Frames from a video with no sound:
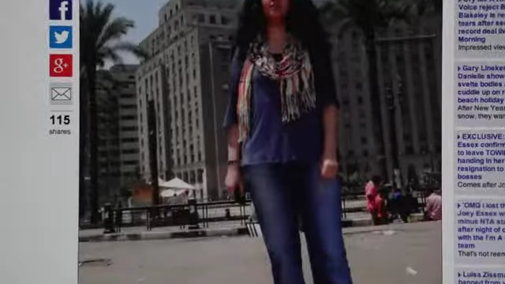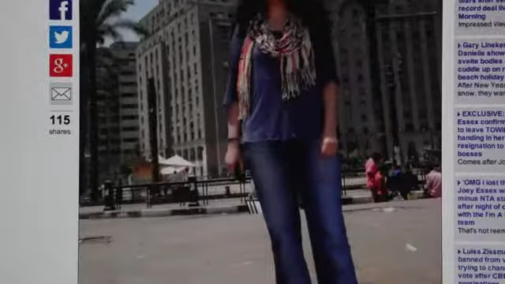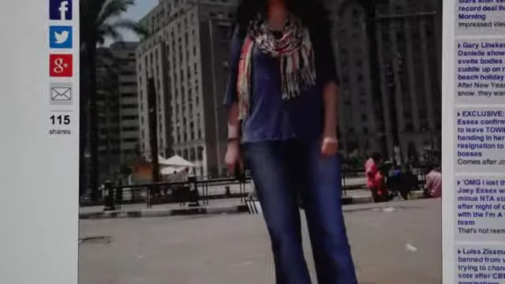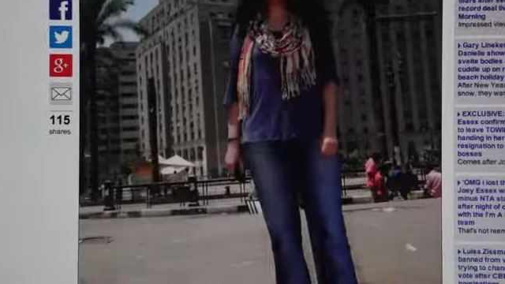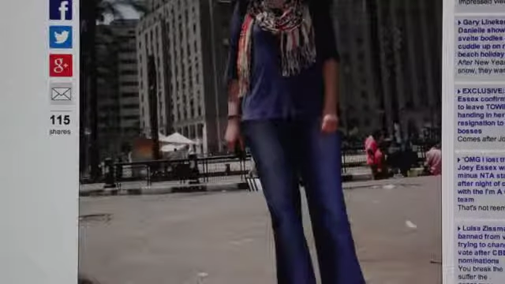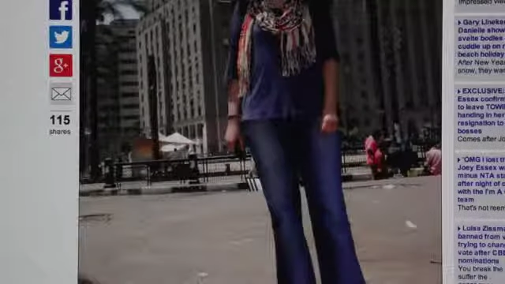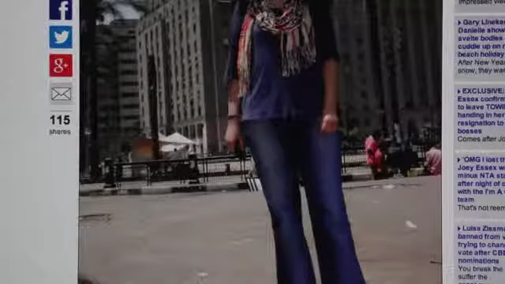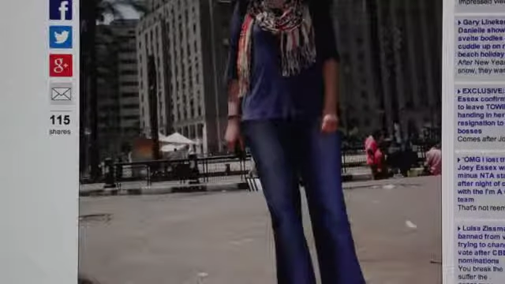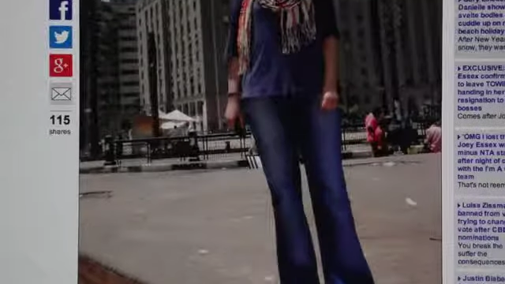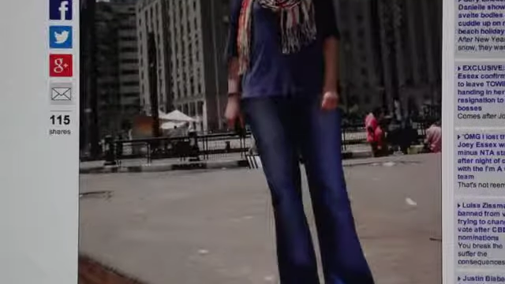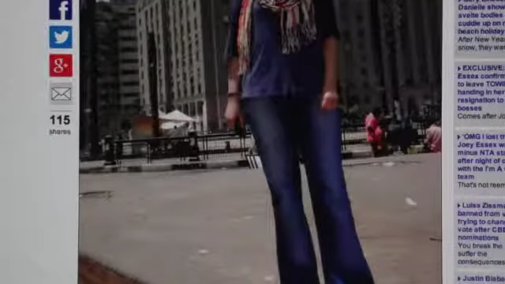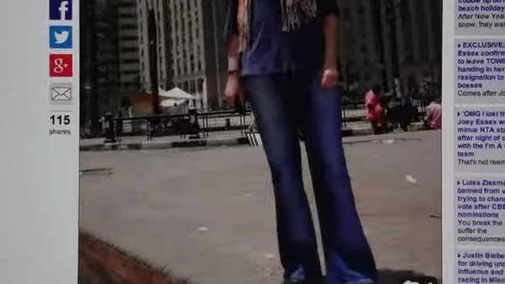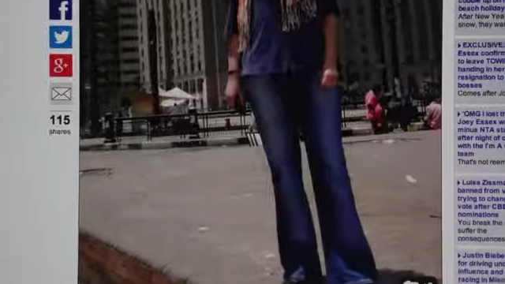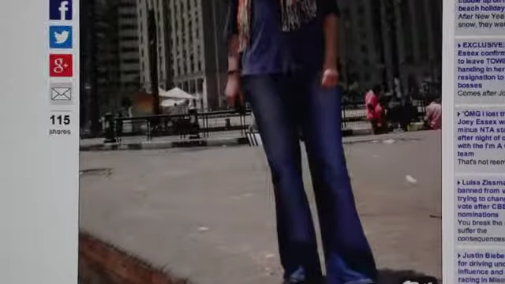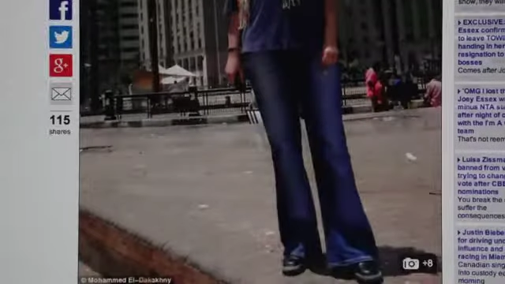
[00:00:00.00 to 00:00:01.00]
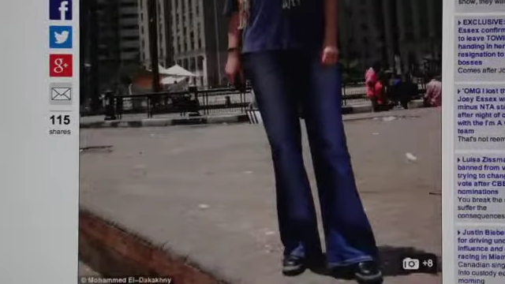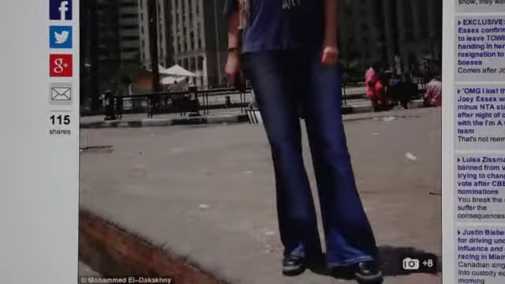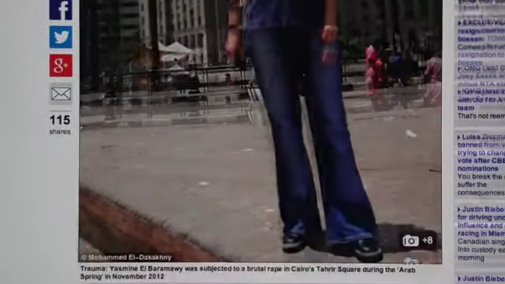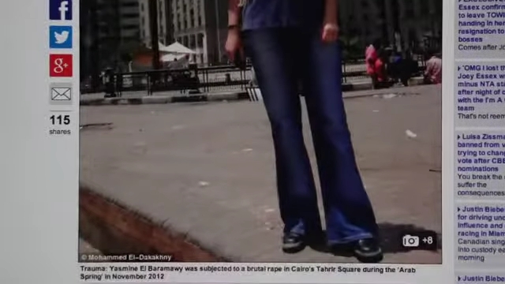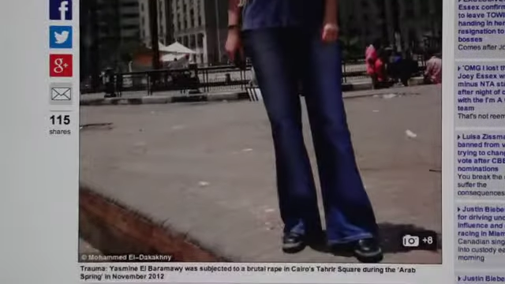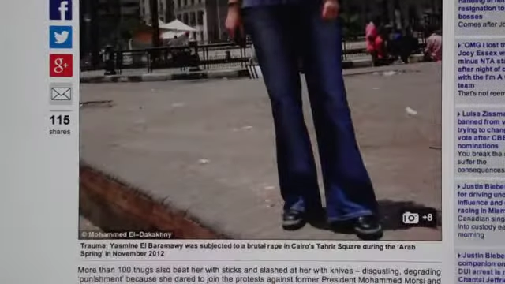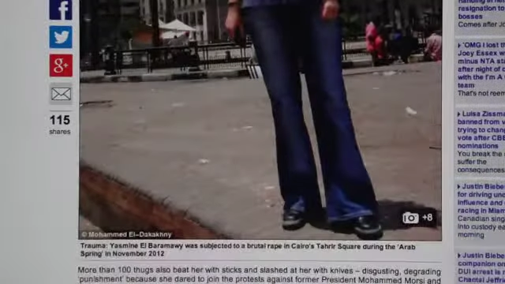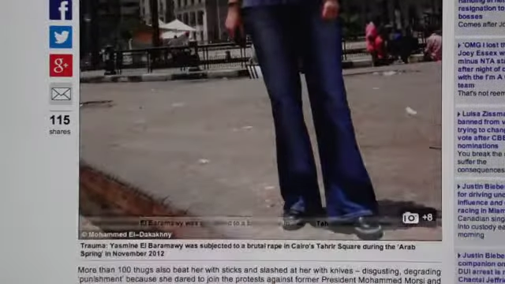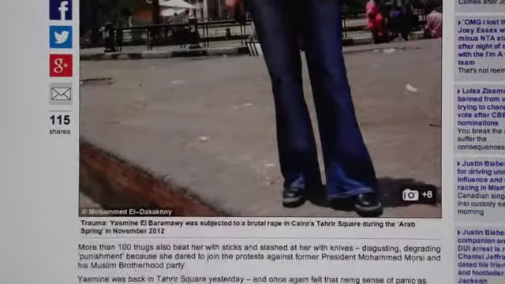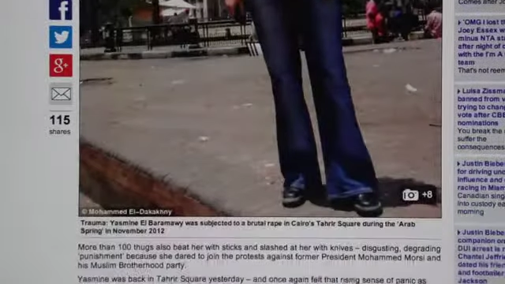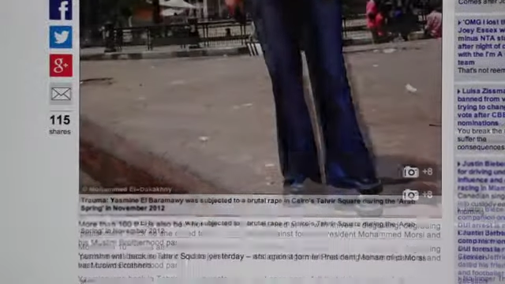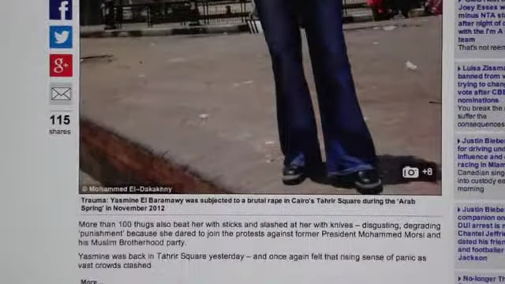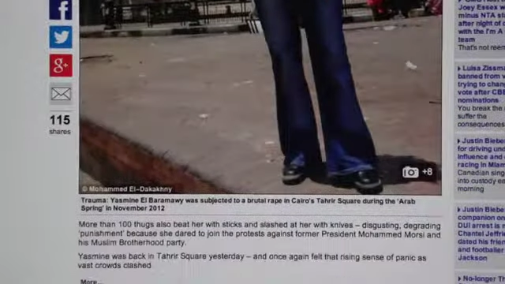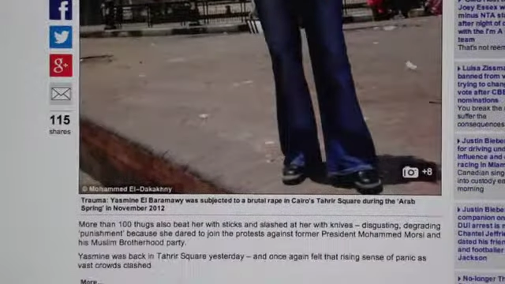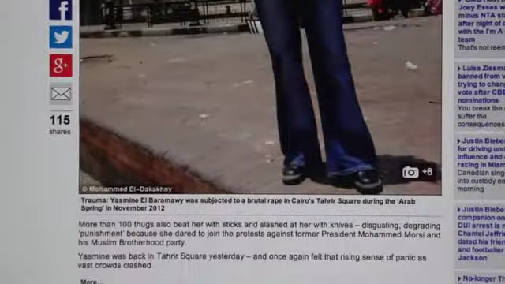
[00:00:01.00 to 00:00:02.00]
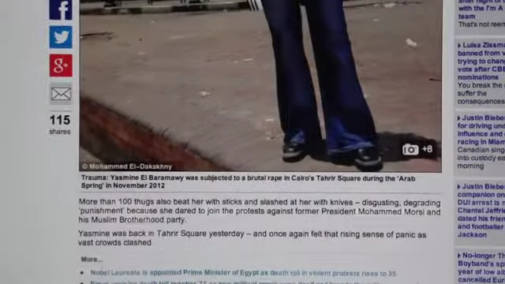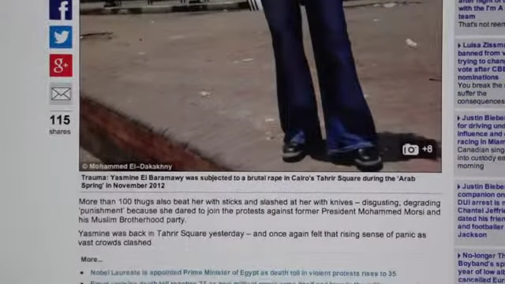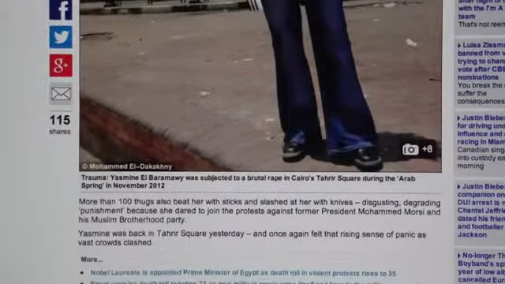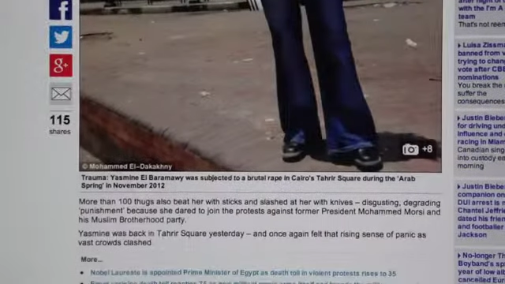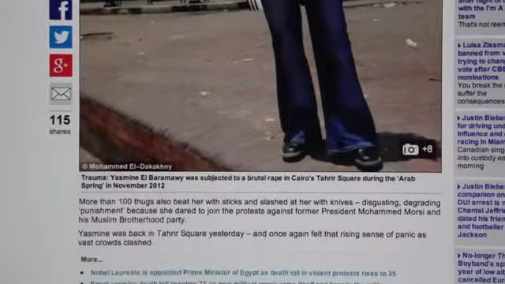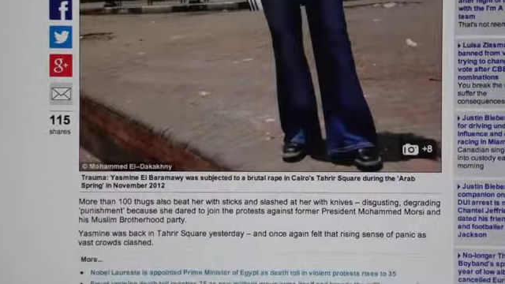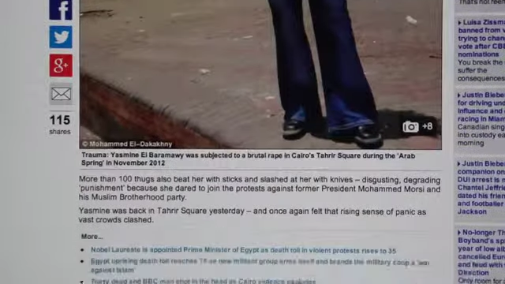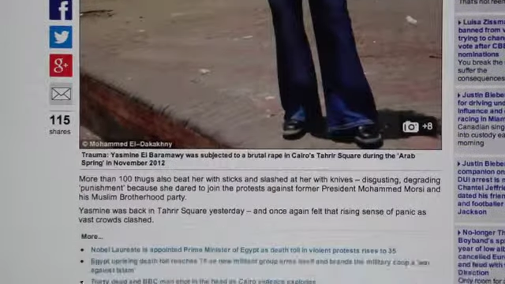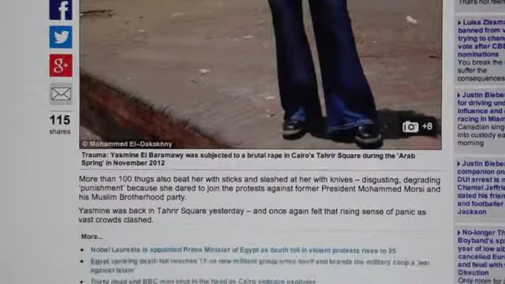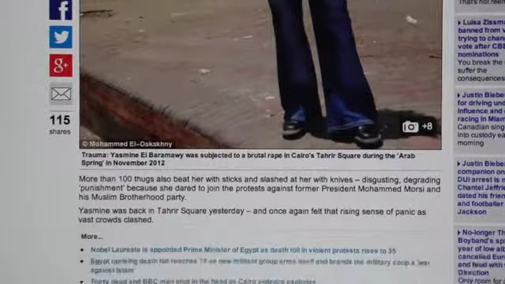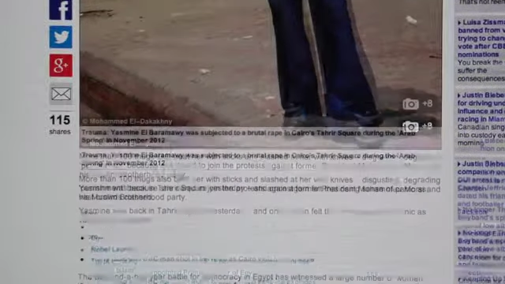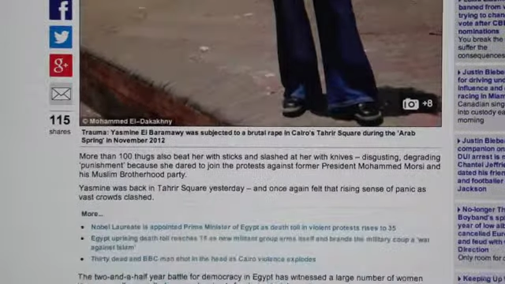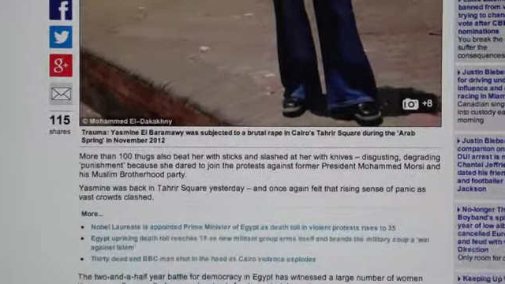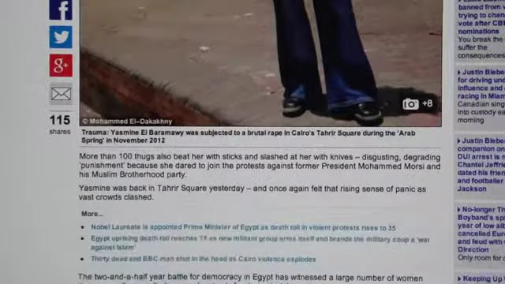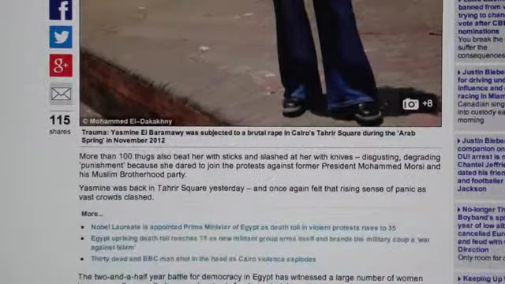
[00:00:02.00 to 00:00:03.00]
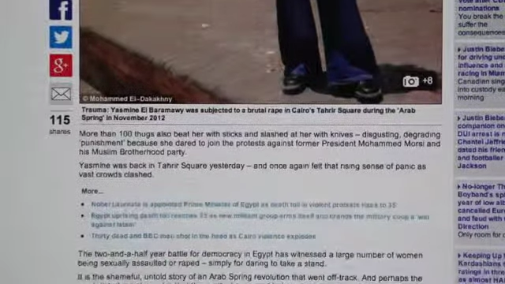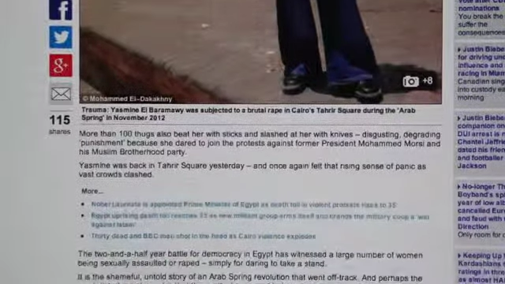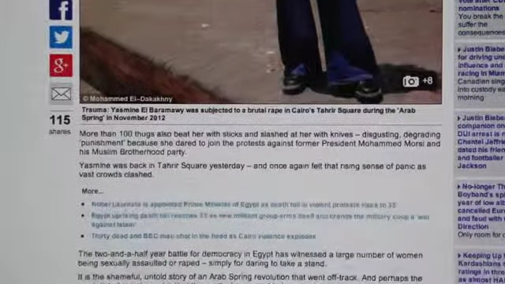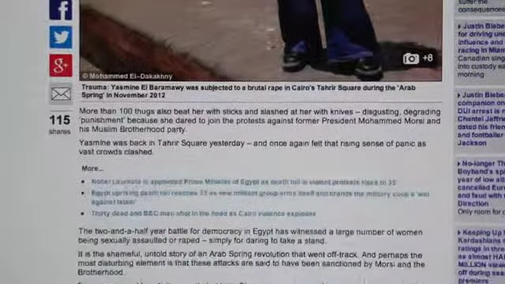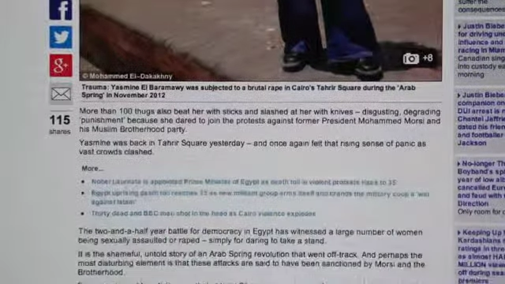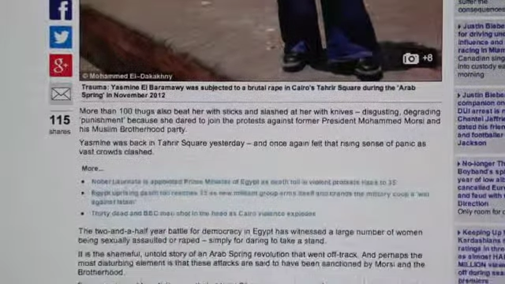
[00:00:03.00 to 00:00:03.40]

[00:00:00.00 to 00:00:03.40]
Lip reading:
Nobody's mouth can be seen.